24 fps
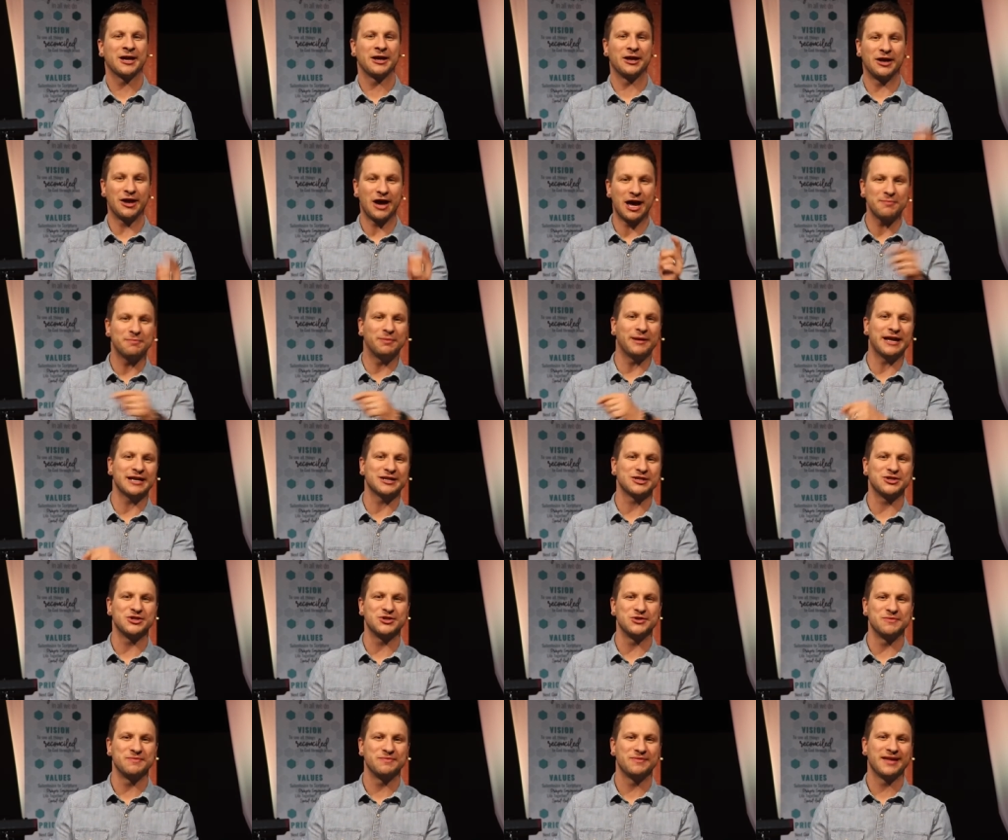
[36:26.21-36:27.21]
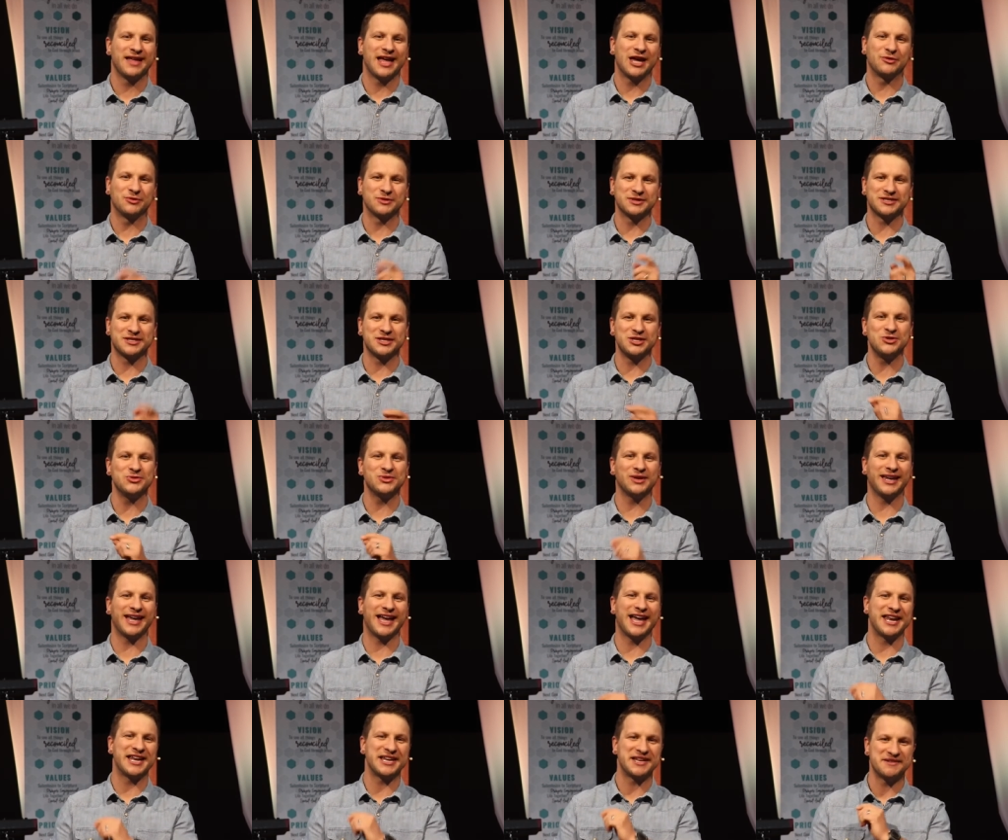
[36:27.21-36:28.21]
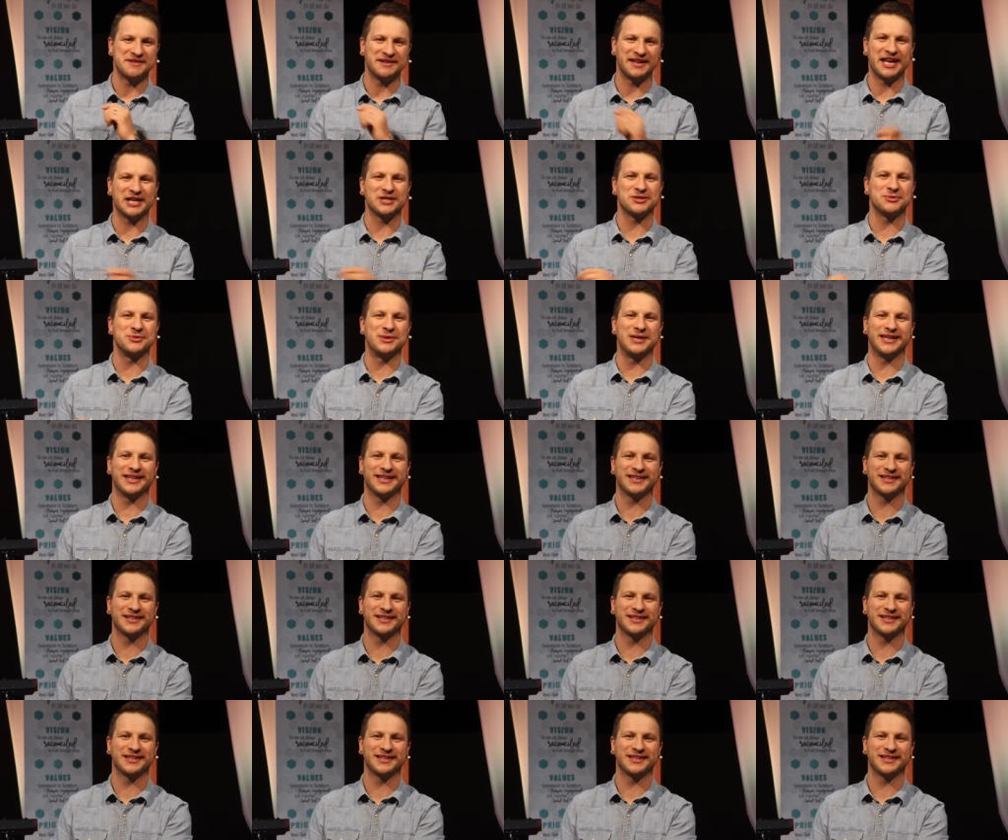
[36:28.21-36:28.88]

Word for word: God bless you, and we'll see you again next week.